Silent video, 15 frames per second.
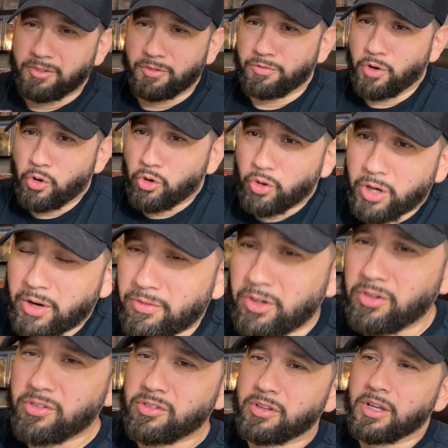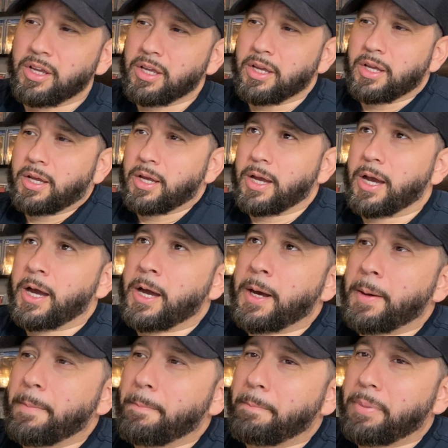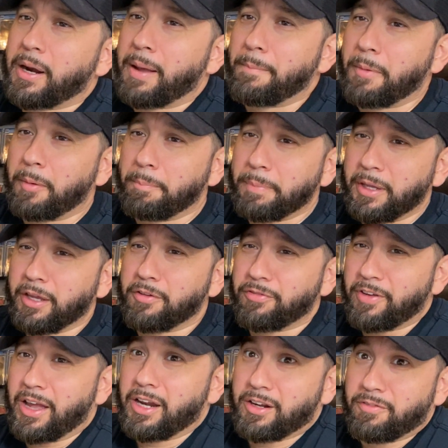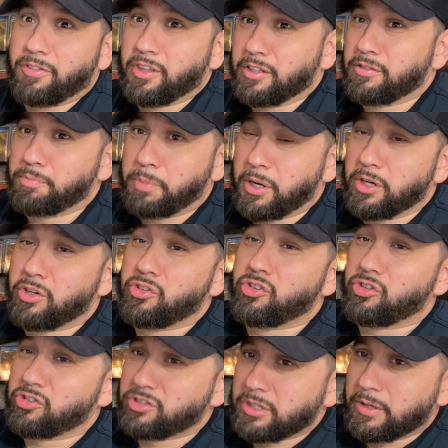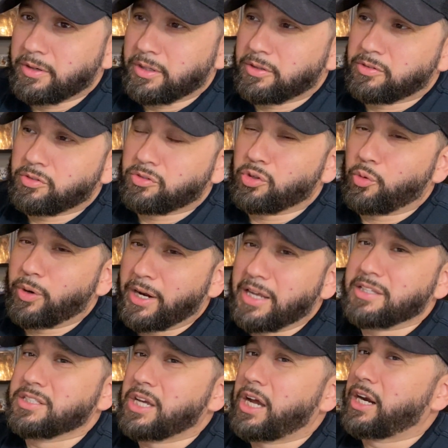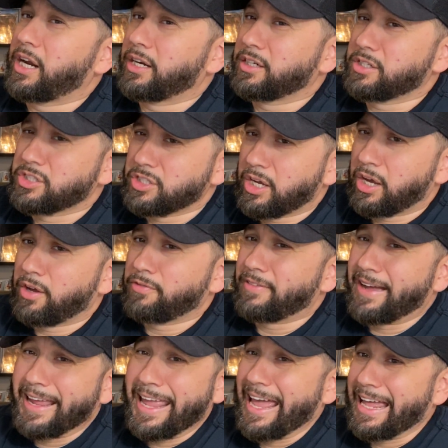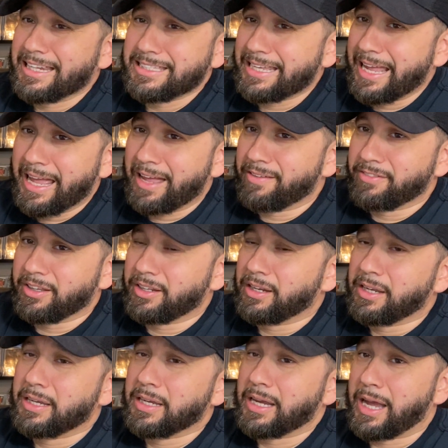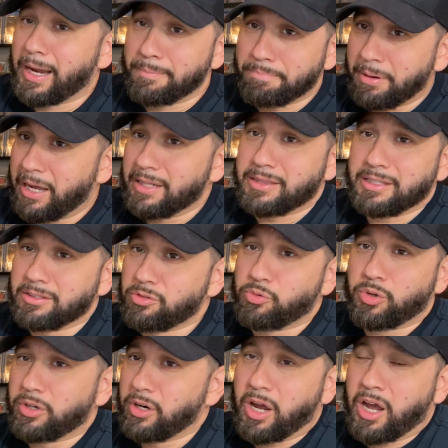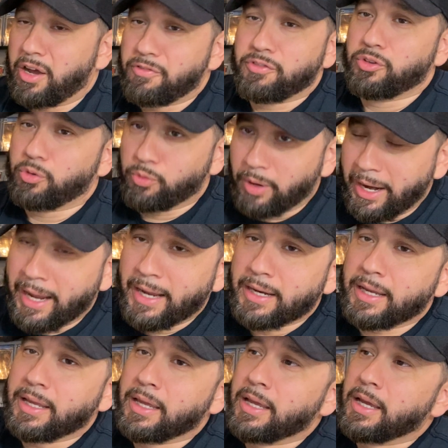photo covers, but I'm a big fan of this Punisher series. So when I saw it on the shelf, I had to have it. I bought this one off the rack,